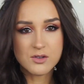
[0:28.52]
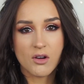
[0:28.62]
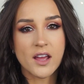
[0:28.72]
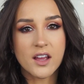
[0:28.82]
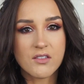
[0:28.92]
got
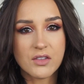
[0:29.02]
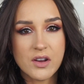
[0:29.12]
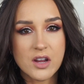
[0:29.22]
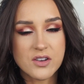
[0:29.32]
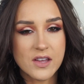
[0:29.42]
like over
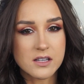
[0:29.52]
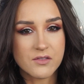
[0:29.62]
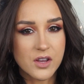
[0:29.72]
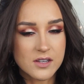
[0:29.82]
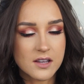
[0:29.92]
300,000
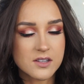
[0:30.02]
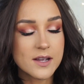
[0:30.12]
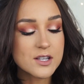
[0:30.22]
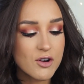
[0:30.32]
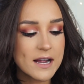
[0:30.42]
views now, so
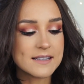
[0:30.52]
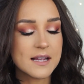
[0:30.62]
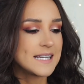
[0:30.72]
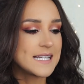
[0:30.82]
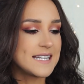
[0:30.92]
it's
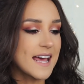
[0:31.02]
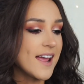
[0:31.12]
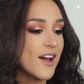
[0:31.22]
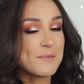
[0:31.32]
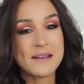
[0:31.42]
crazy. Today
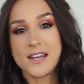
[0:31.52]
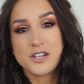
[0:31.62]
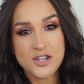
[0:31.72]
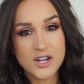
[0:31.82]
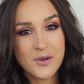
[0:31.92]
I'm here to
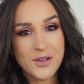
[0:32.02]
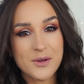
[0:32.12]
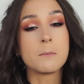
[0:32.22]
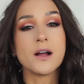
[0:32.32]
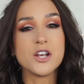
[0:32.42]
show
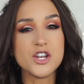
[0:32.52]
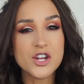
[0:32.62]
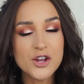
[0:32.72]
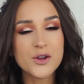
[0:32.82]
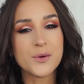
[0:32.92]
you my
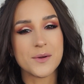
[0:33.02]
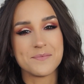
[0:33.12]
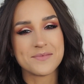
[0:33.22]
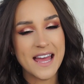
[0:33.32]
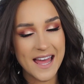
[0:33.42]
new
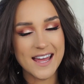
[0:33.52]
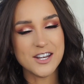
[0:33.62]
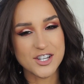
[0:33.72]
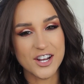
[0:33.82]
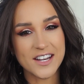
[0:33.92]
hair
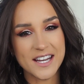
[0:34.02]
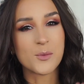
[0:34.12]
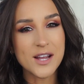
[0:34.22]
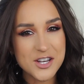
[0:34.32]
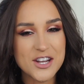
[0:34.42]
journey,
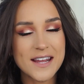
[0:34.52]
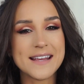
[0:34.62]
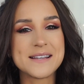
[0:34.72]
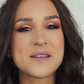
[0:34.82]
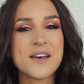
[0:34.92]
which
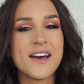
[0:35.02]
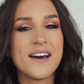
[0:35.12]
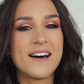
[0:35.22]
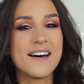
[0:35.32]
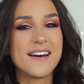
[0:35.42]
is
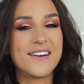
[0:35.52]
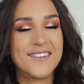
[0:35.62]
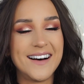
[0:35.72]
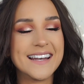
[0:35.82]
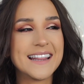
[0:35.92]

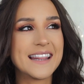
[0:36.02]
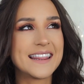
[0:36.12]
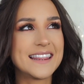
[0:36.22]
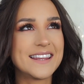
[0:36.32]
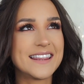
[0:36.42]
one
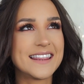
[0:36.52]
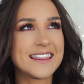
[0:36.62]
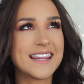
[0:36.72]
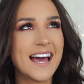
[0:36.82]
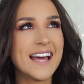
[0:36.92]

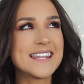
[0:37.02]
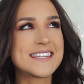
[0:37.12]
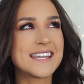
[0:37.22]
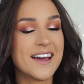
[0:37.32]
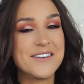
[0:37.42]
that
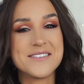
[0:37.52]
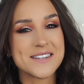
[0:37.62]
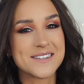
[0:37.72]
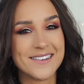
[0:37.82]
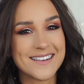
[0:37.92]
I'm
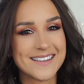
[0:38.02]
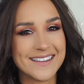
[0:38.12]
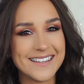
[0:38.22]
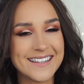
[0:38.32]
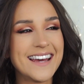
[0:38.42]
just so excited.